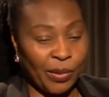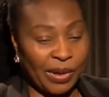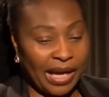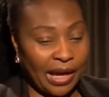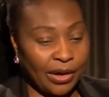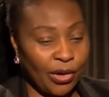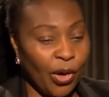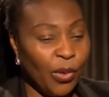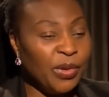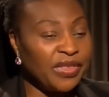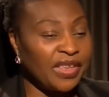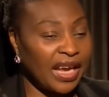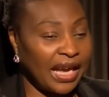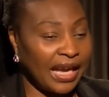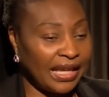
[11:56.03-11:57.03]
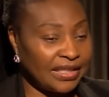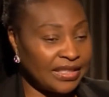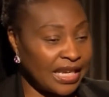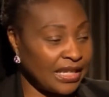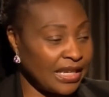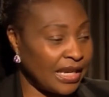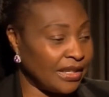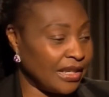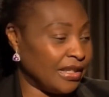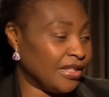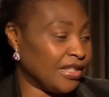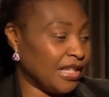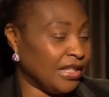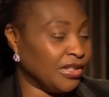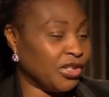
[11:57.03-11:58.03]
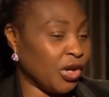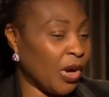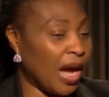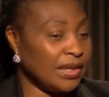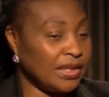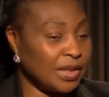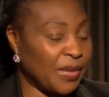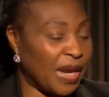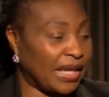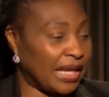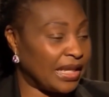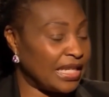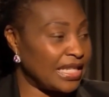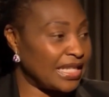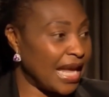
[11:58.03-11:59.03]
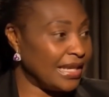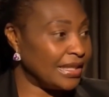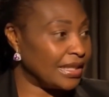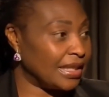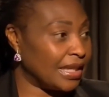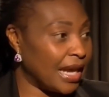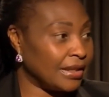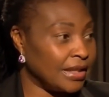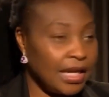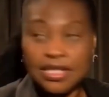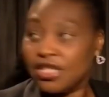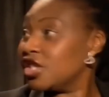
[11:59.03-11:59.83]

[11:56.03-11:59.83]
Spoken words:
You know, when I go with her in Johannesburg and in Sandton, and